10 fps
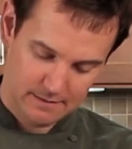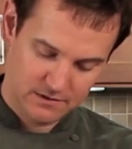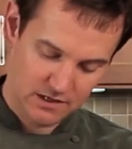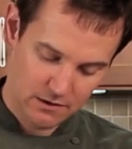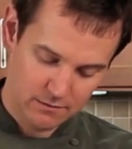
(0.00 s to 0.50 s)

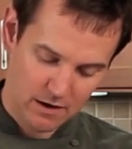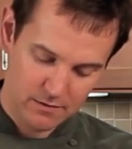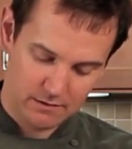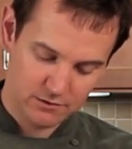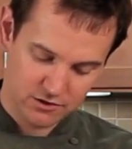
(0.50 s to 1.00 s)
So at the
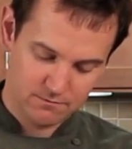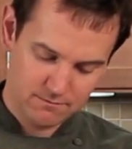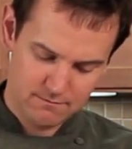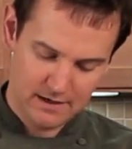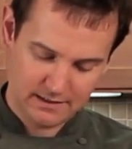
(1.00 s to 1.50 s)
moment I'm
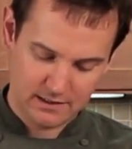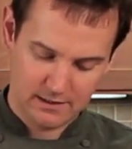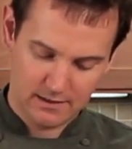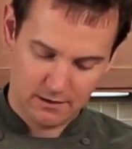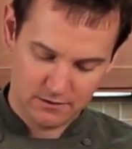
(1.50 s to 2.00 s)
just mixing
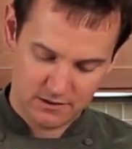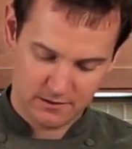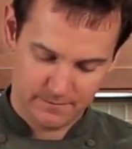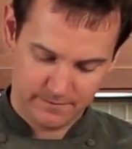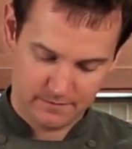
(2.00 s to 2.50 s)
in
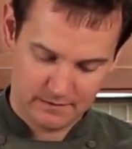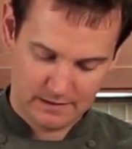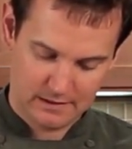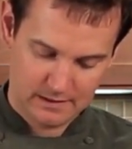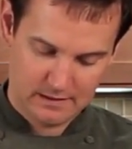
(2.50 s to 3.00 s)
those
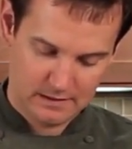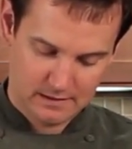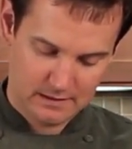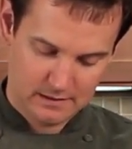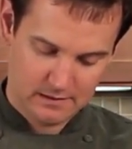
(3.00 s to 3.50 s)

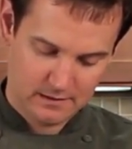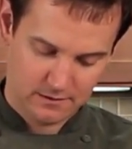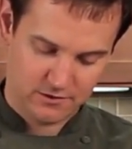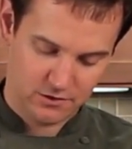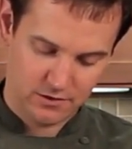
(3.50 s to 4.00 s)

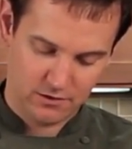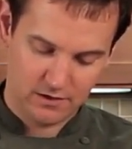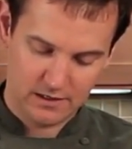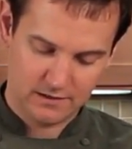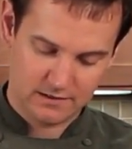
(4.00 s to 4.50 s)
2
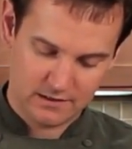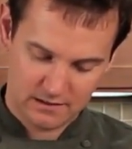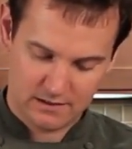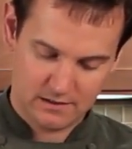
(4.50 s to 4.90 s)
ingredients.